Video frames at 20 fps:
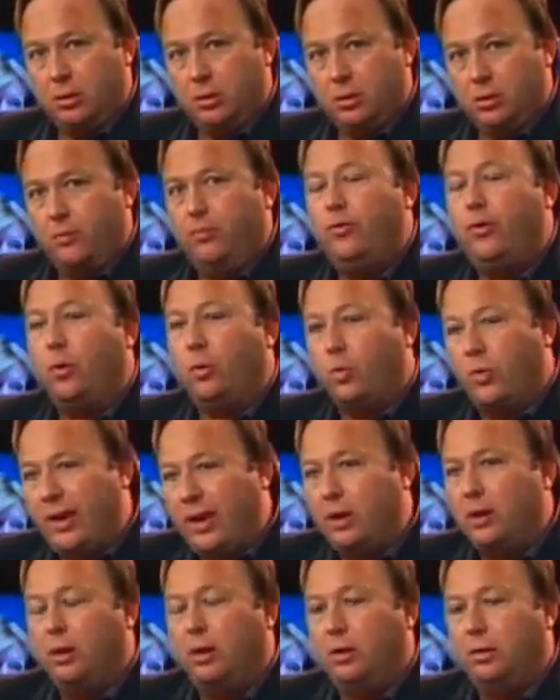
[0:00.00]
the
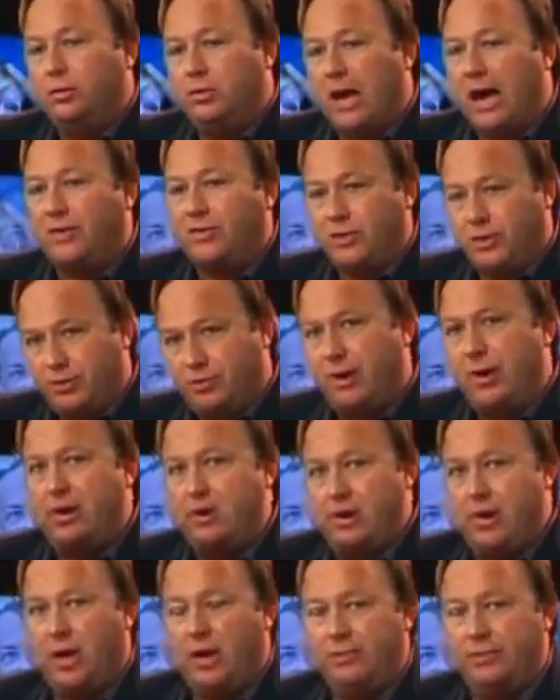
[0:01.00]
real Dr.
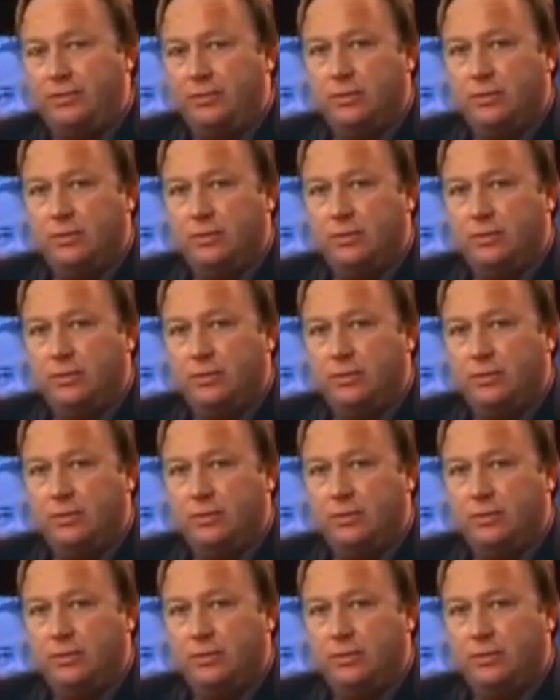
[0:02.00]
Strangelove.